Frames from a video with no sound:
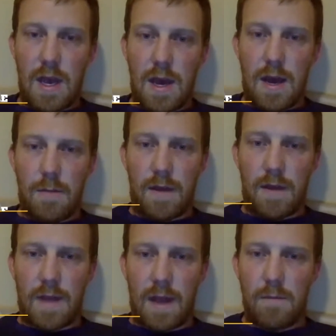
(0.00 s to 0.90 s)
And
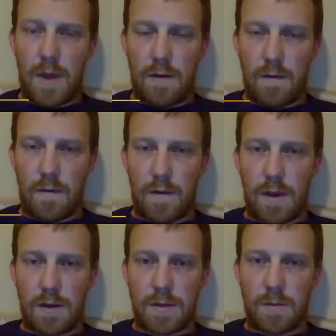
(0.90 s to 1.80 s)
I've gotten better over the
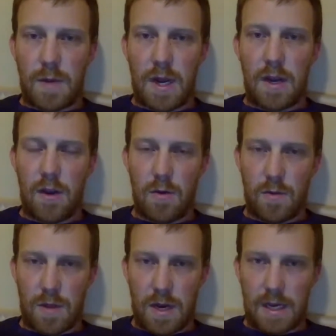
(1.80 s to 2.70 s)
years, but I
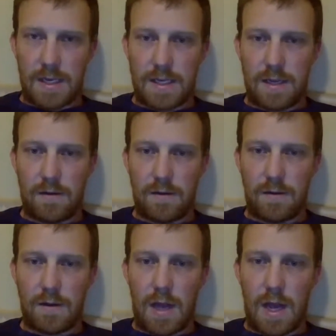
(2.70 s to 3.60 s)
know that I can
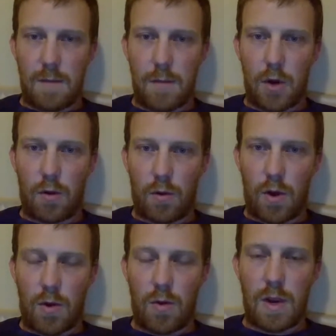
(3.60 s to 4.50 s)
still
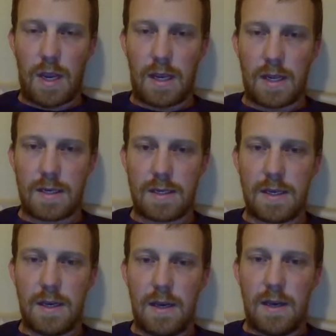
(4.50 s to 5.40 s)
grow and
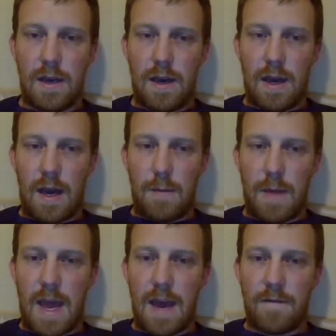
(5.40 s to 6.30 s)

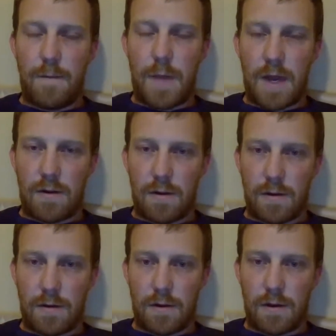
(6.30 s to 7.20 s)
have
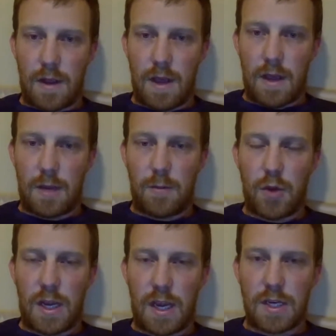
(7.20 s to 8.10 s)
better
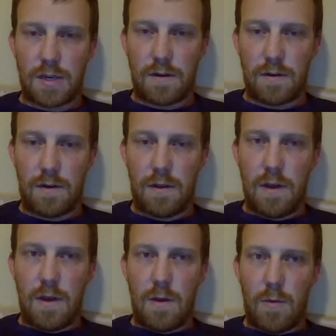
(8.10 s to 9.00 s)
communication
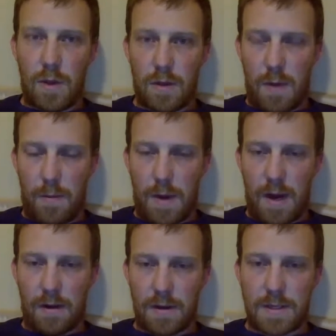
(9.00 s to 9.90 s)
with my
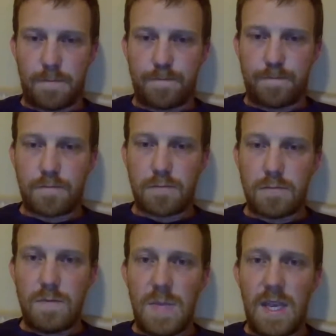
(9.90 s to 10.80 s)
parents
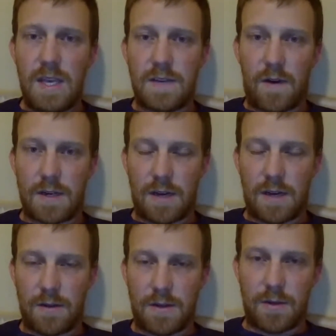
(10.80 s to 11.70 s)
as far as how
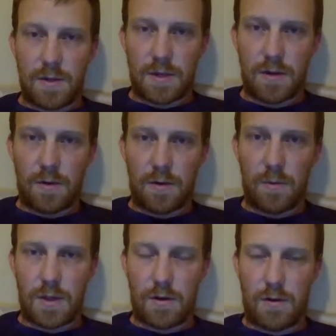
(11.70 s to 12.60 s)
their students are doing
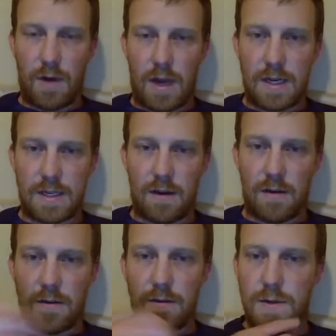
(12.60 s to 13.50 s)
with their grades and
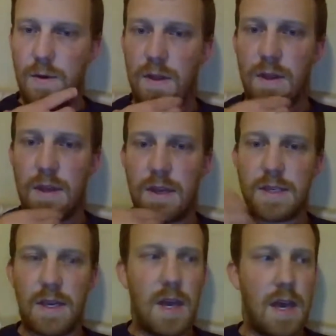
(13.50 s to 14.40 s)
all those sort of
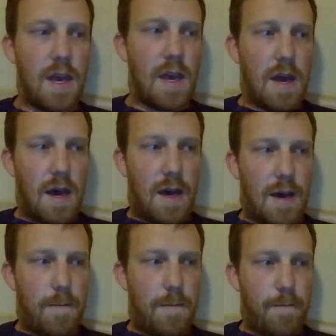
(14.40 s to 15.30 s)
things.
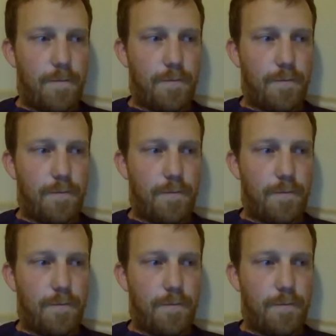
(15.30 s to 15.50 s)
Um,